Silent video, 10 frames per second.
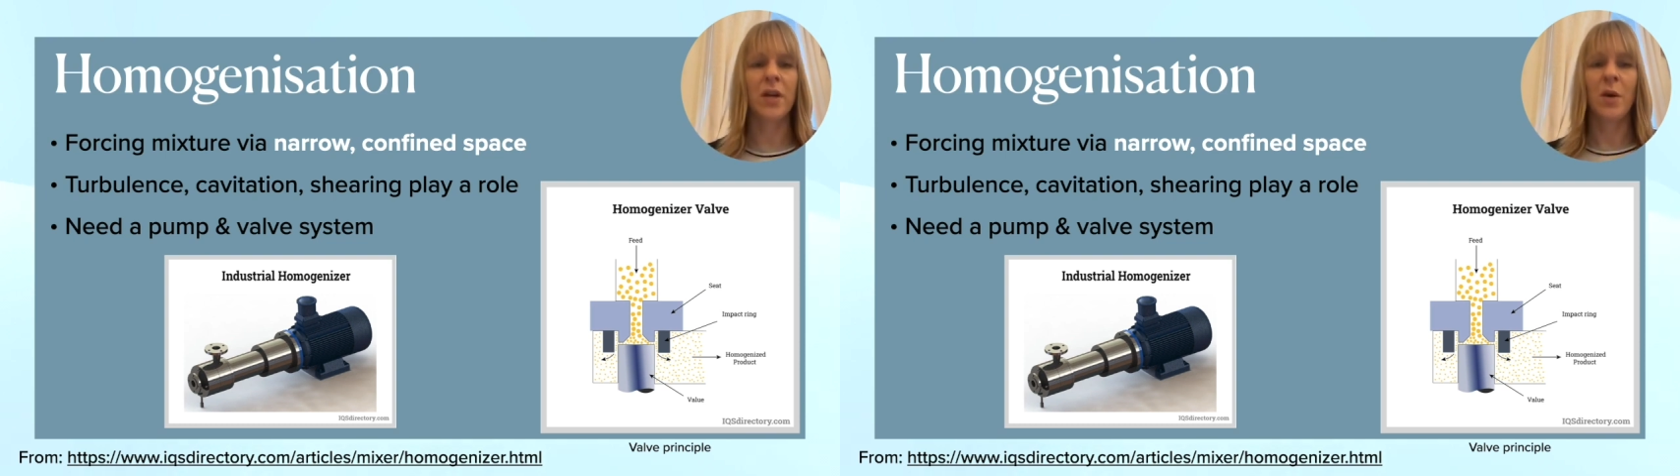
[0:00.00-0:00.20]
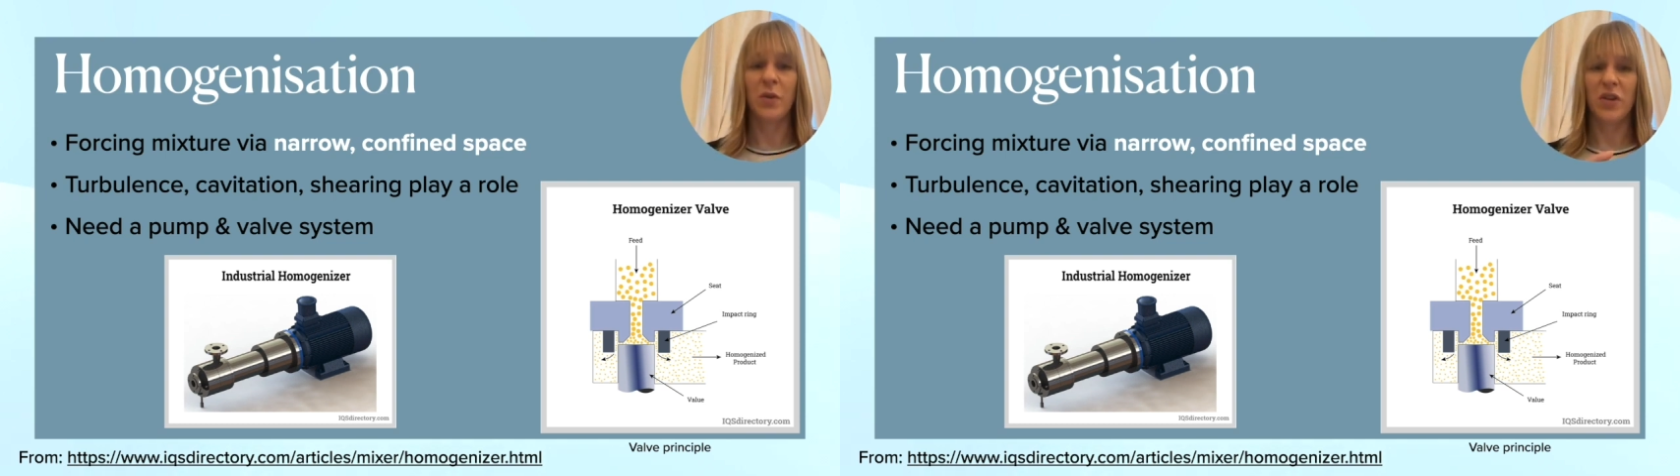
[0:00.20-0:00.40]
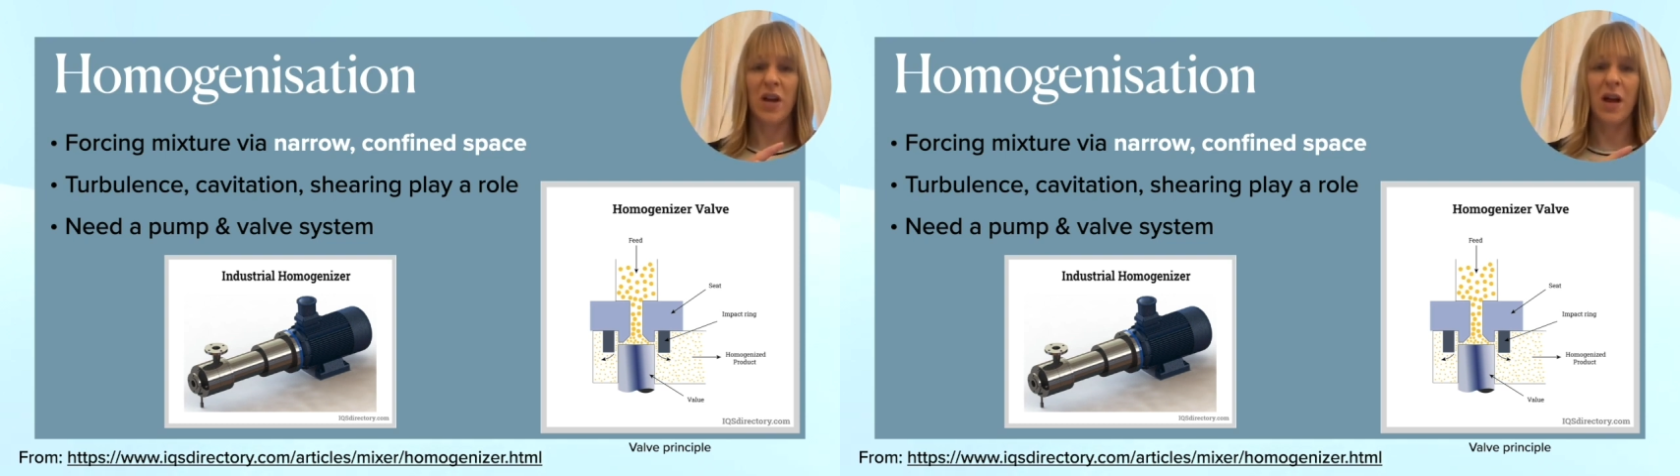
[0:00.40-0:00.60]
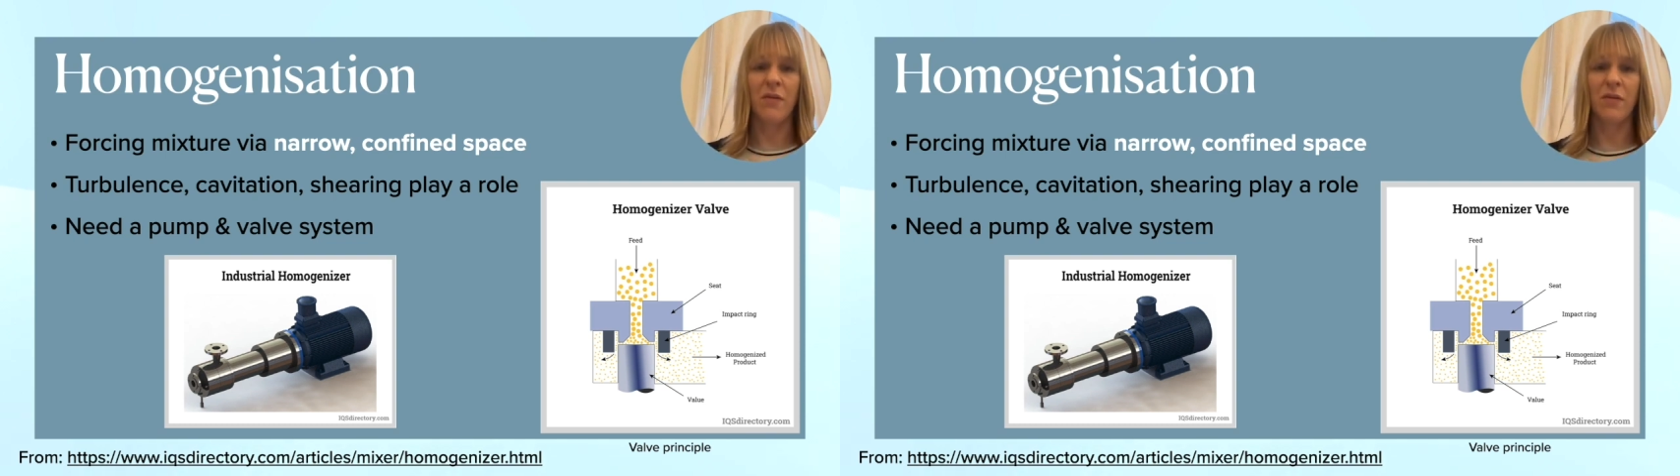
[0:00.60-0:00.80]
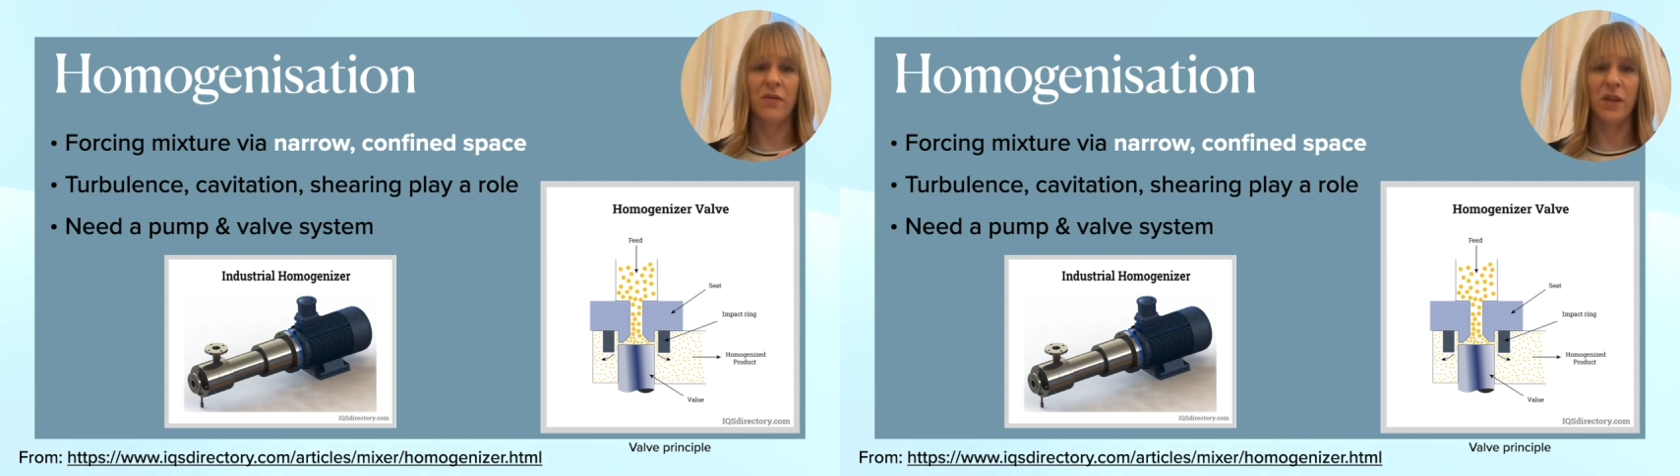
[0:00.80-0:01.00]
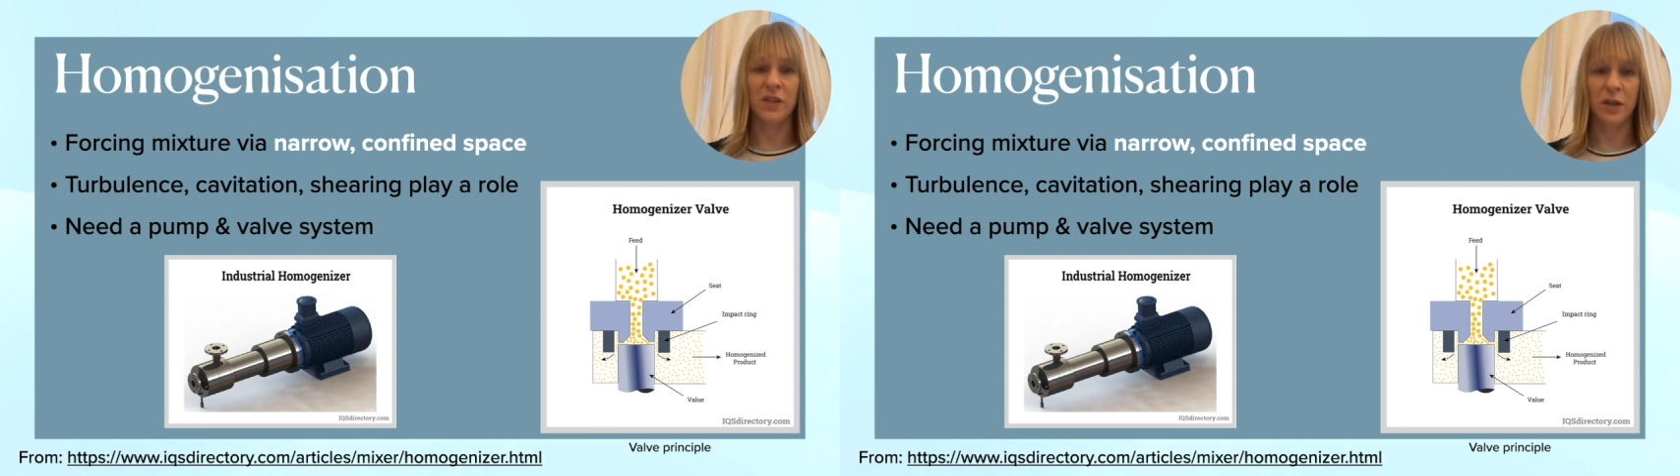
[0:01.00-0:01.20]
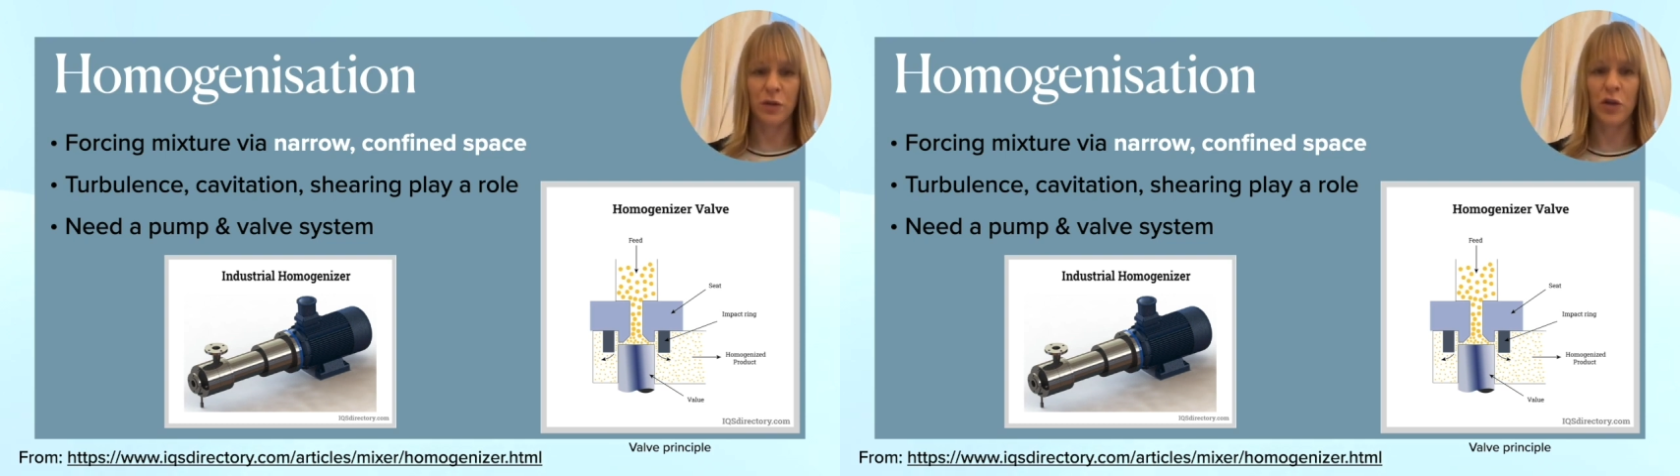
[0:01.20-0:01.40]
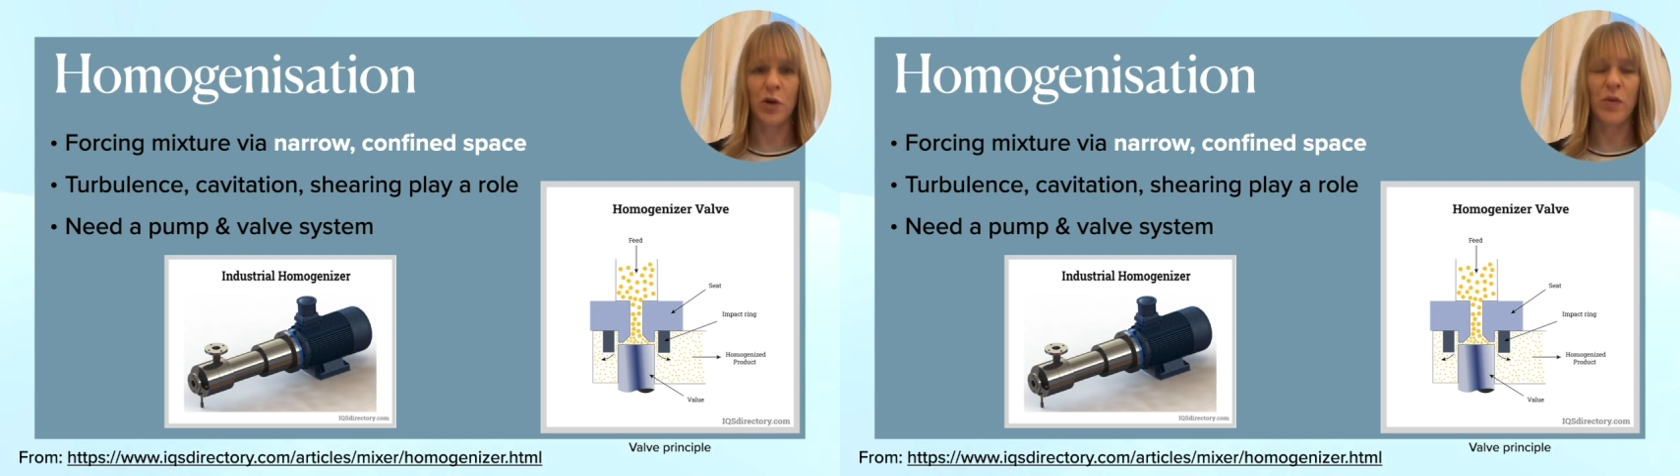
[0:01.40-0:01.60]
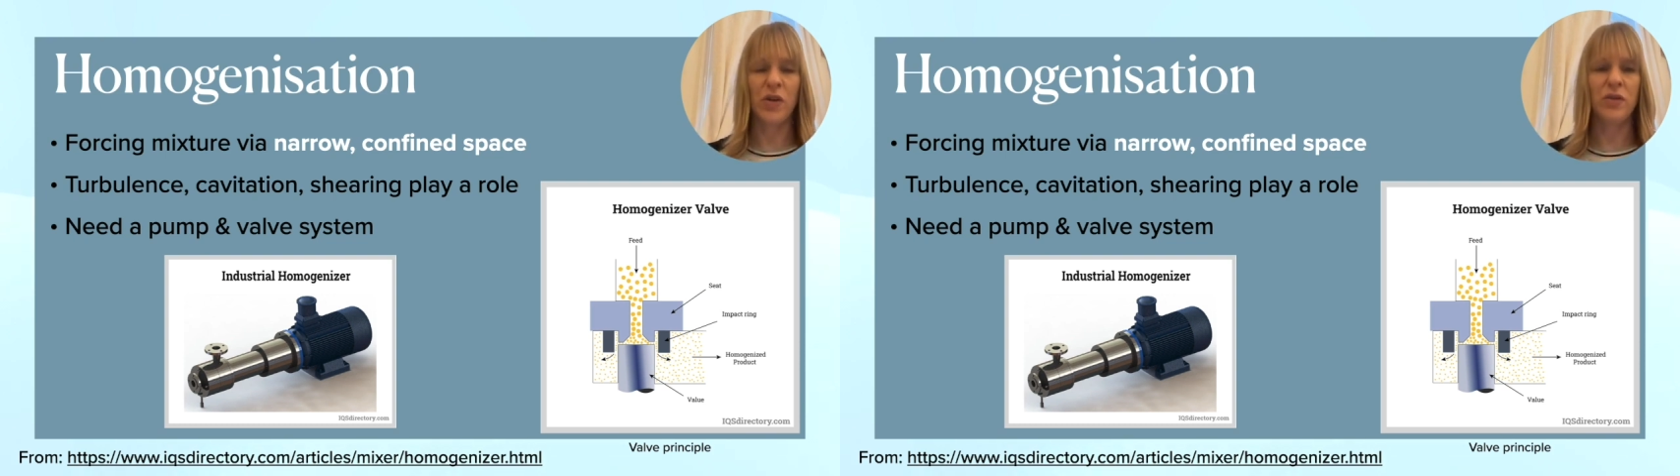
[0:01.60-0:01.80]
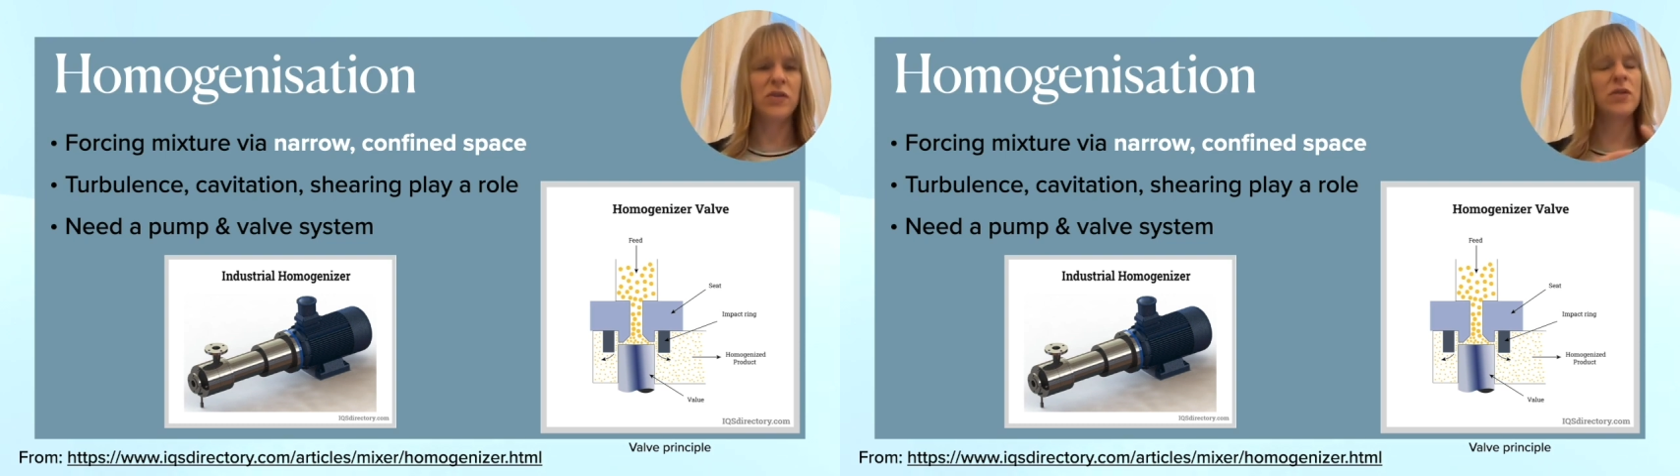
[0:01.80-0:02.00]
but you have things like turbulence.